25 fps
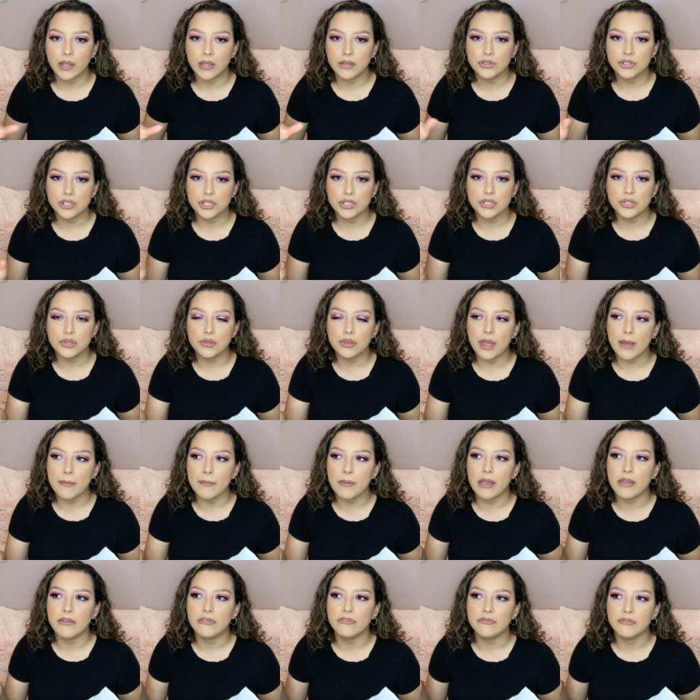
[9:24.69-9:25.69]
just so that
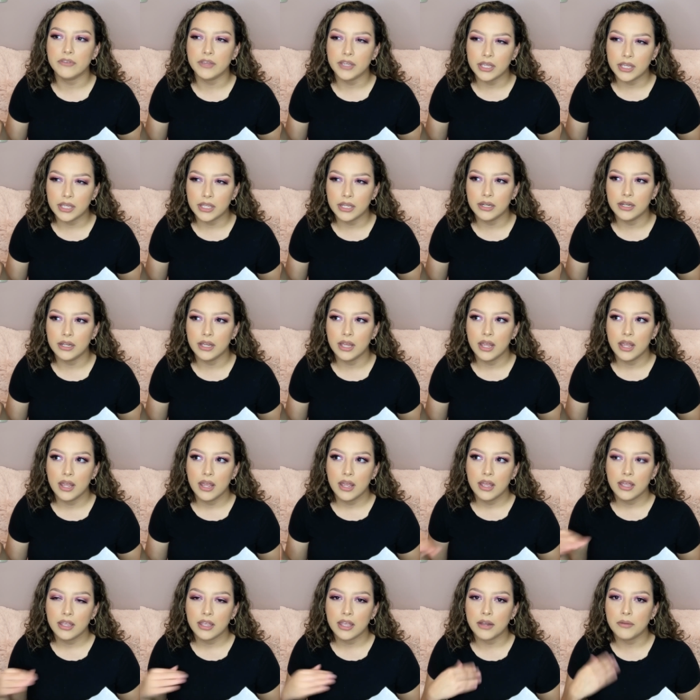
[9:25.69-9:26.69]
my feed
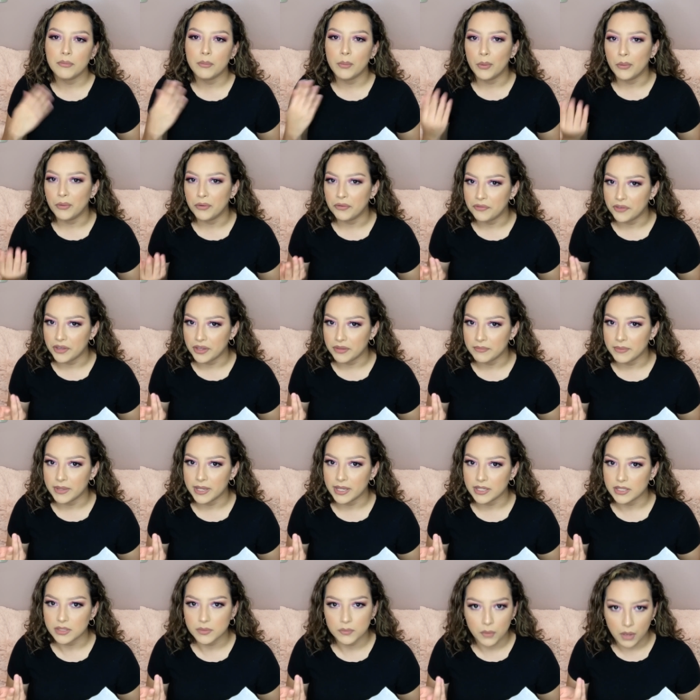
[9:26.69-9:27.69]
can motivate me
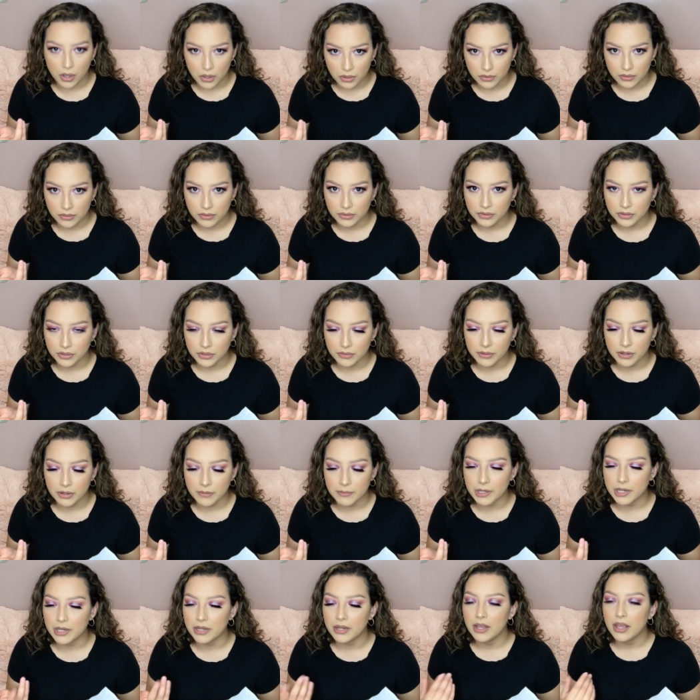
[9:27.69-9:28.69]
as well. You know what I
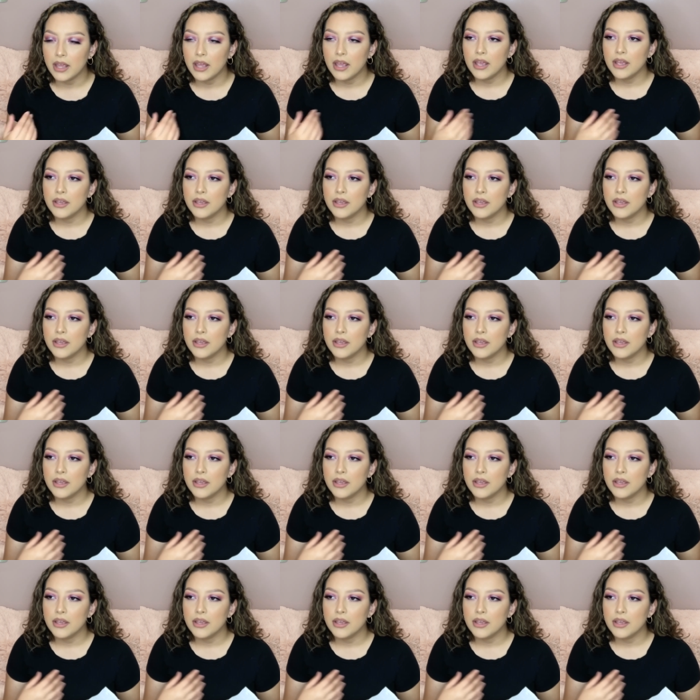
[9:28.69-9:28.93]
mean?